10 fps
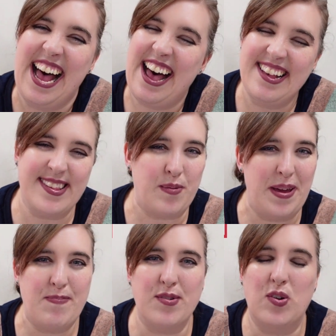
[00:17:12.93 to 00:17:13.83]
Ask
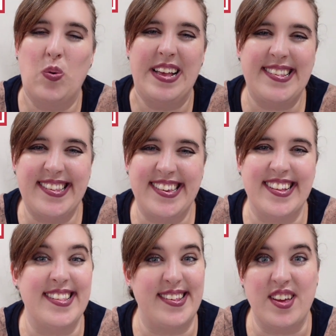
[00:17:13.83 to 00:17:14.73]
people
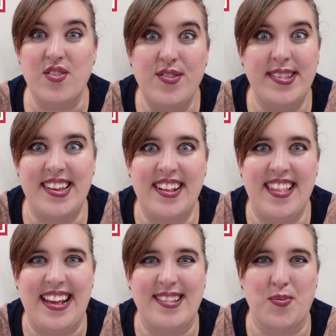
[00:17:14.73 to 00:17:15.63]
questions using
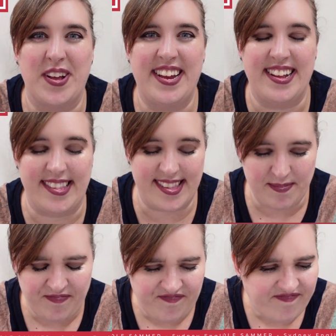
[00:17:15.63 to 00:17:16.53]
these words.